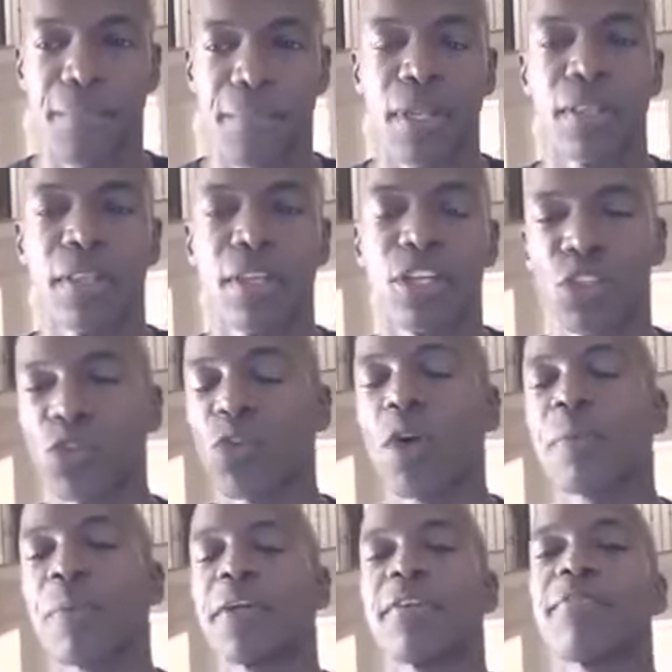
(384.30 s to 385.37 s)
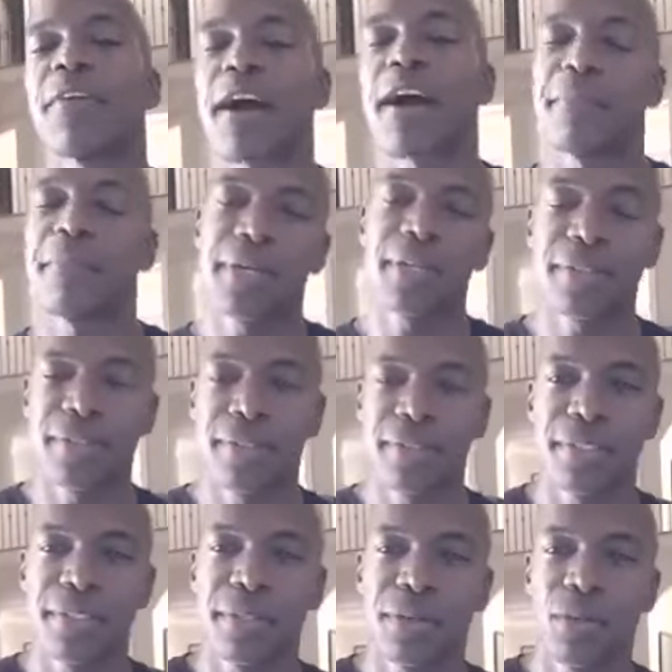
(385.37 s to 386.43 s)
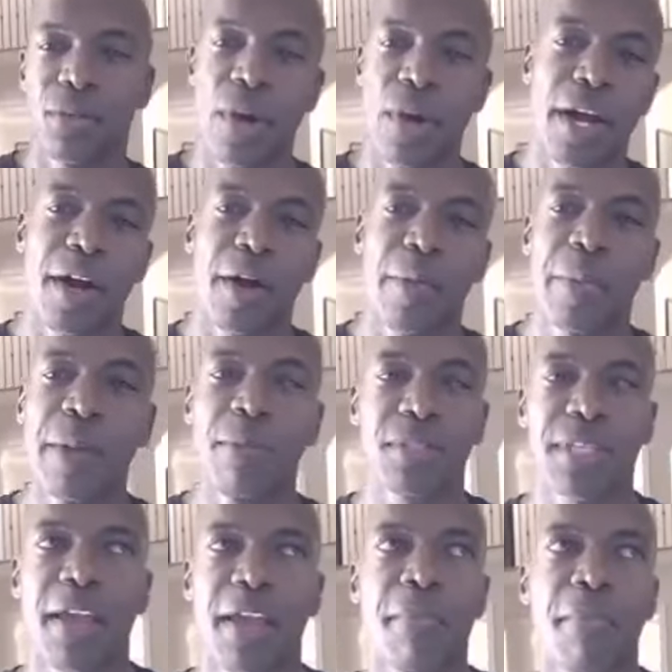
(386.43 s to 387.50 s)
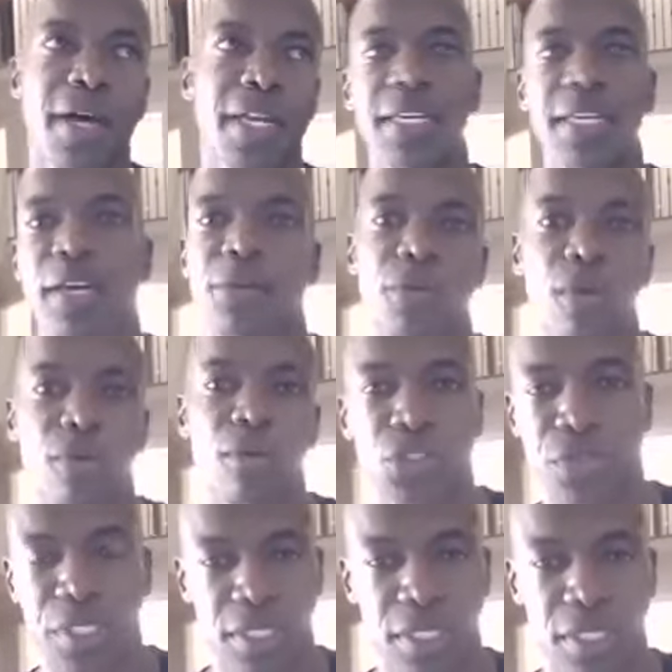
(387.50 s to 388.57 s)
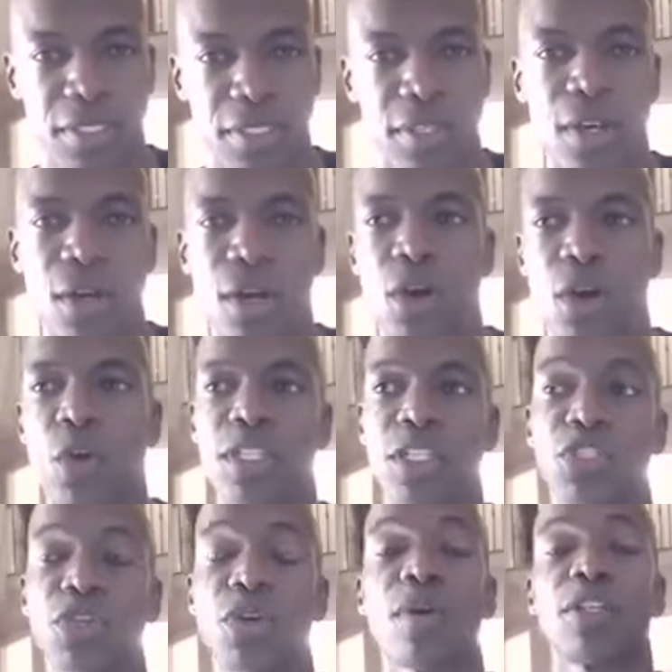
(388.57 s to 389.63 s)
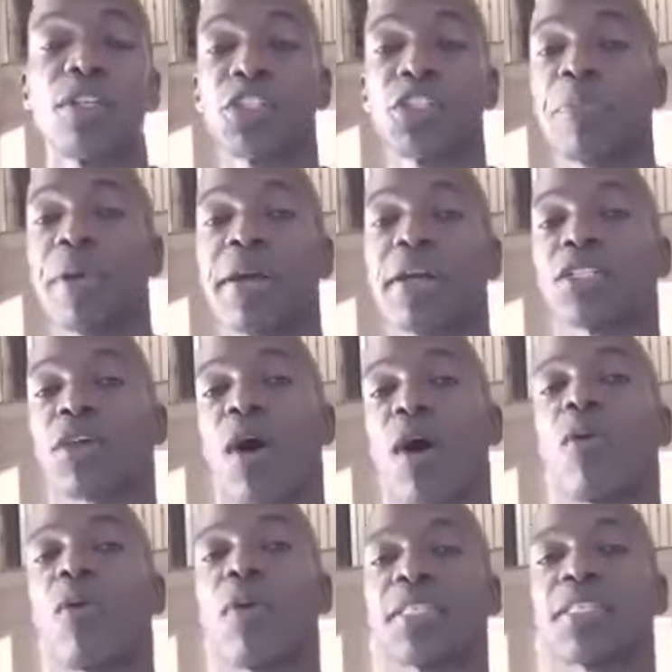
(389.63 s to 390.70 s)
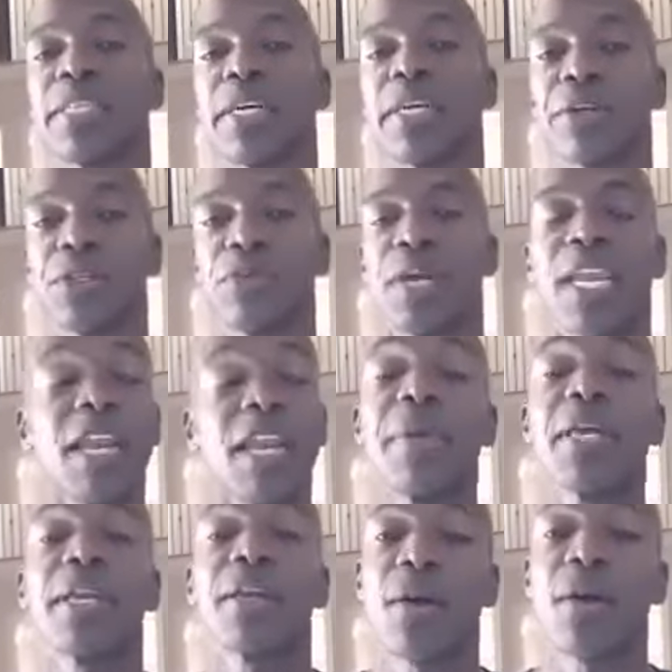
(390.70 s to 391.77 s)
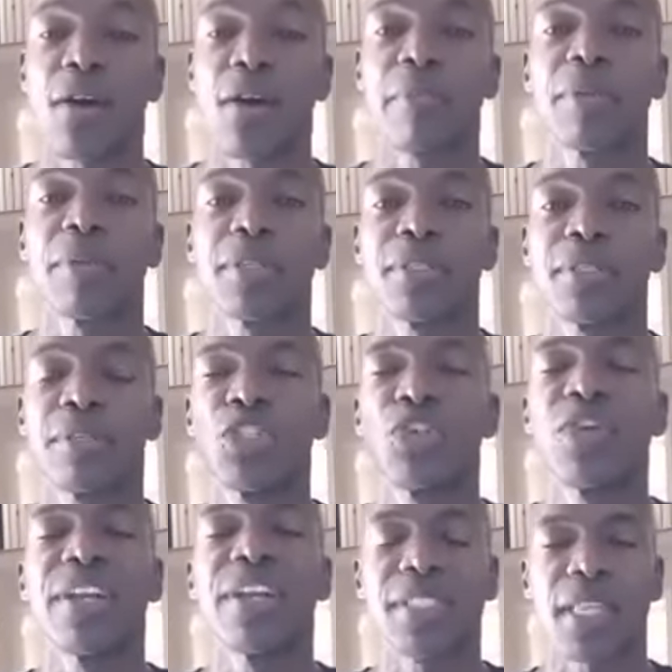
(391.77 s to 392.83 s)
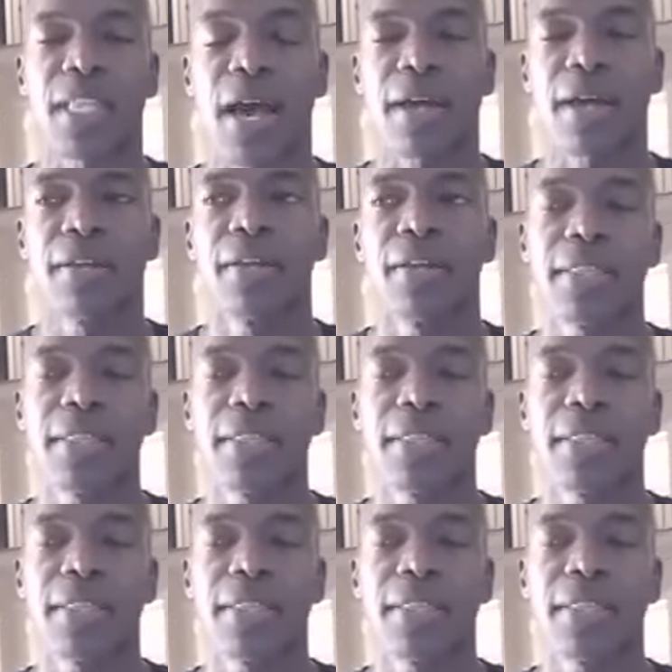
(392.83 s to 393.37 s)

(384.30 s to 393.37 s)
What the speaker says: Did you grow up in an environment where people say money done grown trees? Or did your parents always tell you, and they didn't mean any harm, but did you hear this a lot?